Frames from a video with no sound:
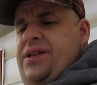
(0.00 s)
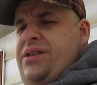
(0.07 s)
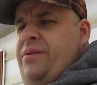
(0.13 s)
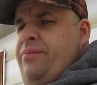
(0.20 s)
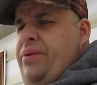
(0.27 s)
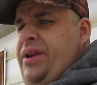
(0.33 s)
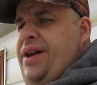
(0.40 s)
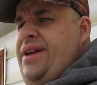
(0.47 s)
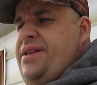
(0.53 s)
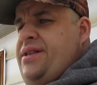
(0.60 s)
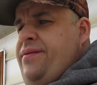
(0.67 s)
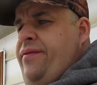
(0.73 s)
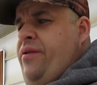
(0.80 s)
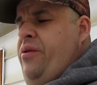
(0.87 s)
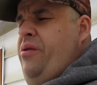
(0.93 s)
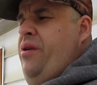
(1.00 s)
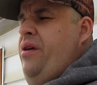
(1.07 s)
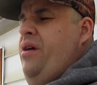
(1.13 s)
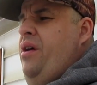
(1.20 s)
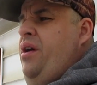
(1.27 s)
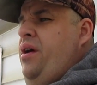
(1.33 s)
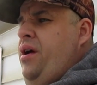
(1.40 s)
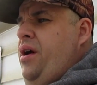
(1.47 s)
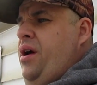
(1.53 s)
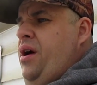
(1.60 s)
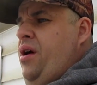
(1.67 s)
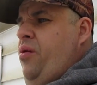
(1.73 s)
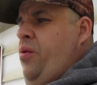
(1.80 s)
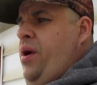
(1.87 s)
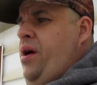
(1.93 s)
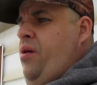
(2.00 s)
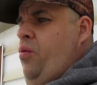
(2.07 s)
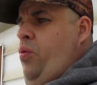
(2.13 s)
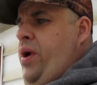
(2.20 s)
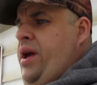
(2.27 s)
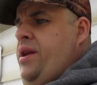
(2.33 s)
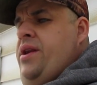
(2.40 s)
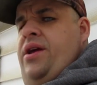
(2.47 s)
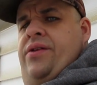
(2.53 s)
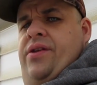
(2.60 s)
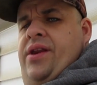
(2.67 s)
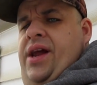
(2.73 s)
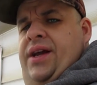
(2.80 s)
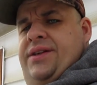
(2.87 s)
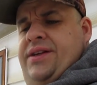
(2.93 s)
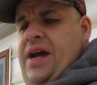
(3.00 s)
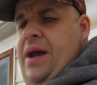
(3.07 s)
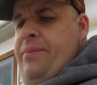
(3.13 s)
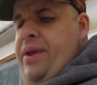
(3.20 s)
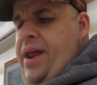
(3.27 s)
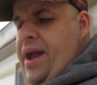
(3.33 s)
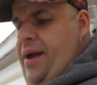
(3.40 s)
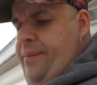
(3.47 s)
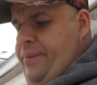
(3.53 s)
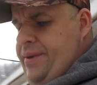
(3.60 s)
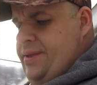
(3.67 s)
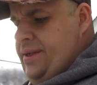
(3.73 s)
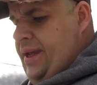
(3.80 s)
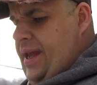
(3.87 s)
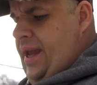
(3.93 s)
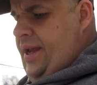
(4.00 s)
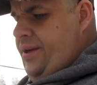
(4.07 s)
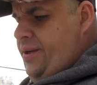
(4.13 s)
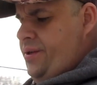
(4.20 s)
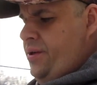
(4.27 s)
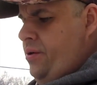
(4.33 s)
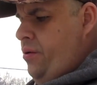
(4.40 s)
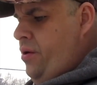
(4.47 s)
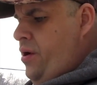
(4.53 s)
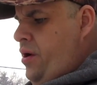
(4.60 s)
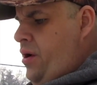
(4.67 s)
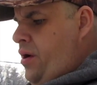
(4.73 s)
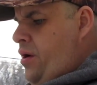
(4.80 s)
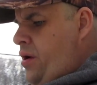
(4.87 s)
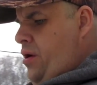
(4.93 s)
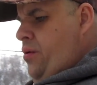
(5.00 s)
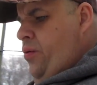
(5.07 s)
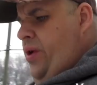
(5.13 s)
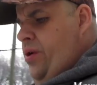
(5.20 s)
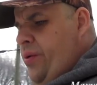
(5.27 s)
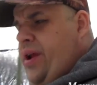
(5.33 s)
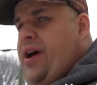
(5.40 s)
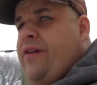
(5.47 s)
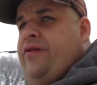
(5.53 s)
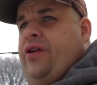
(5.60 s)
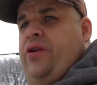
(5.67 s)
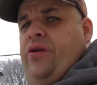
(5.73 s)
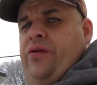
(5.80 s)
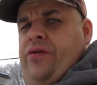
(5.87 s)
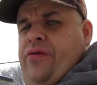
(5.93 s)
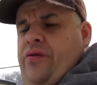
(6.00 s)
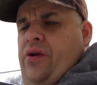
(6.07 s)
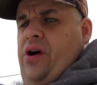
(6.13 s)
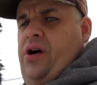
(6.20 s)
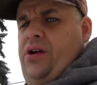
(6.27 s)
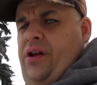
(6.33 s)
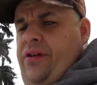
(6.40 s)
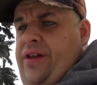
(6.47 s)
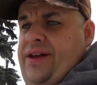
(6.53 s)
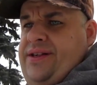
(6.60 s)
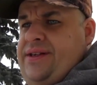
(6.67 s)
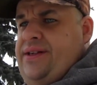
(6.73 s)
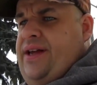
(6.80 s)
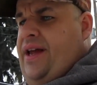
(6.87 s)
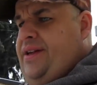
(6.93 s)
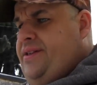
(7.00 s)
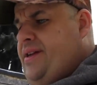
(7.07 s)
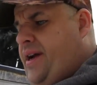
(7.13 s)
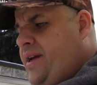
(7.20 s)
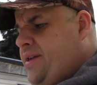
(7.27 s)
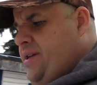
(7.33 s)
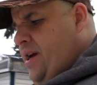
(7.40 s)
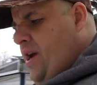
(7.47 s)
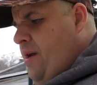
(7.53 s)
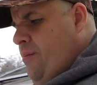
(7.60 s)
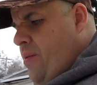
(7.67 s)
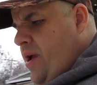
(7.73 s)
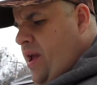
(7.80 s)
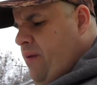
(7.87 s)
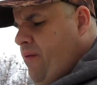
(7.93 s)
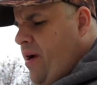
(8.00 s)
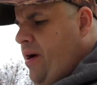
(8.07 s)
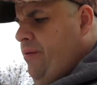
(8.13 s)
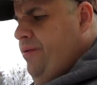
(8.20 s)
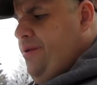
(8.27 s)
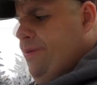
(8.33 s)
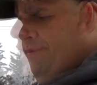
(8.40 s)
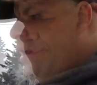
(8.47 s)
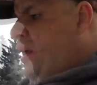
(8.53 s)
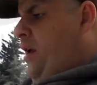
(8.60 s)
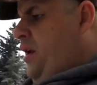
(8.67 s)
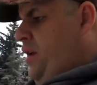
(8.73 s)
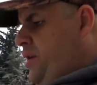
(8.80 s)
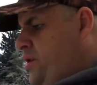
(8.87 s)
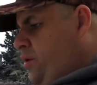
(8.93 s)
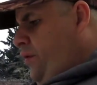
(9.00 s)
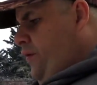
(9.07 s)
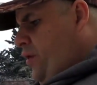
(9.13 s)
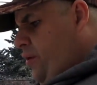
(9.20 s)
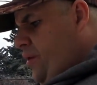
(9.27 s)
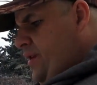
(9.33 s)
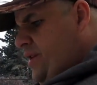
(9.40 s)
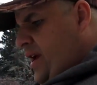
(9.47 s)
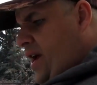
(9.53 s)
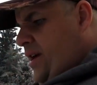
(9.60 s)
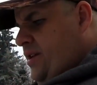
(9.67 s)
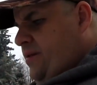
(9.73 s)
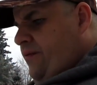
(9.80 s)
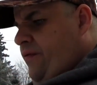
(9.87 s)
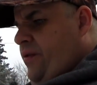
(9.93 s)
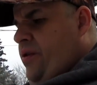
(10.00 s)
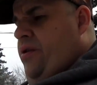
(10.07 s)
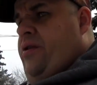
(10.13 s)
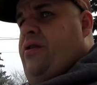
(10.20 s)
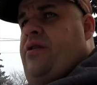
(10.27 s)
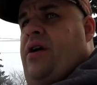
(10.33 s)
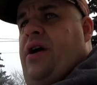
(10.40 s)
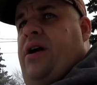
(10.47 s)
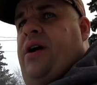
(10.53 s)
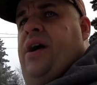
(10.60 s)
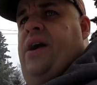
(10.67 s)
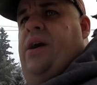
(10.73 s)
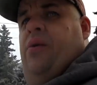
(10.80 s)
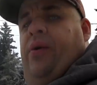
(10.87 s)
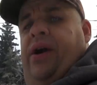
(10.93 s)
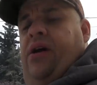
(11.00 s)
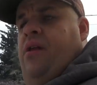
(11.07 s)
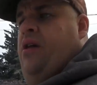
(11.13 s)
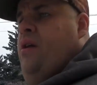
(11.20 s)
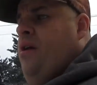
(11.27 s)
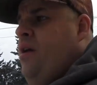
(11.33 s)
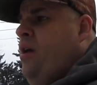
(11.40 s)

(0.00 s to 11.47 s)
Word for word: is in place for well win the next time it happens again so we don't have to go through all of this a second time around. So of course as for uh, well